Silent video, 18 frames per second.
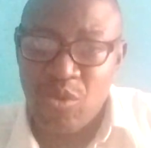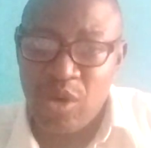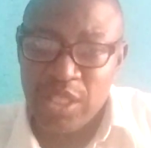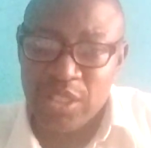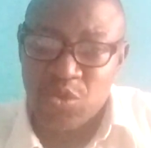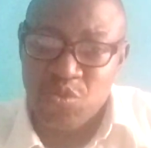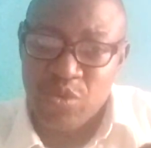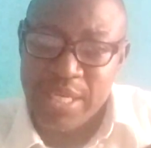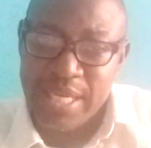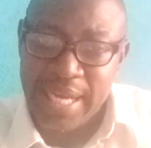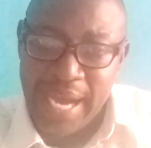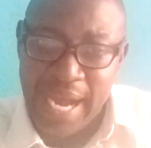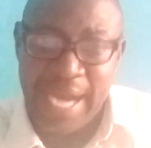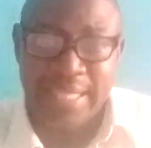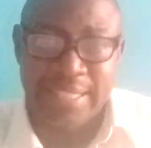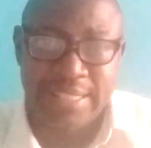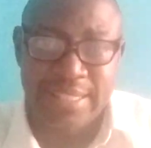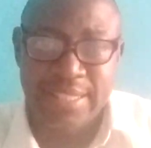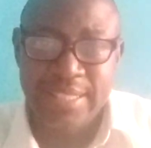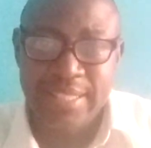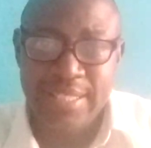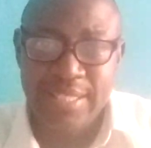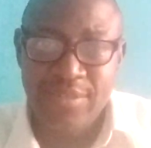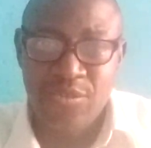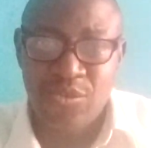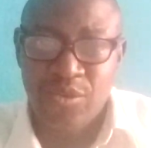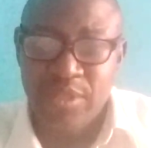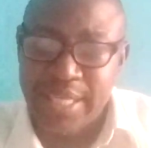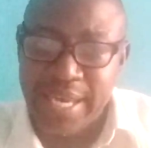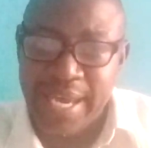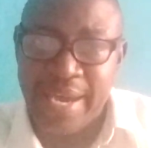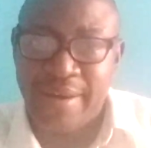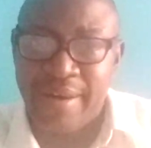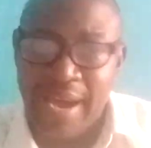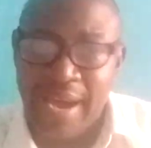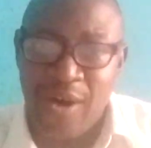what we had during the
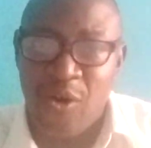era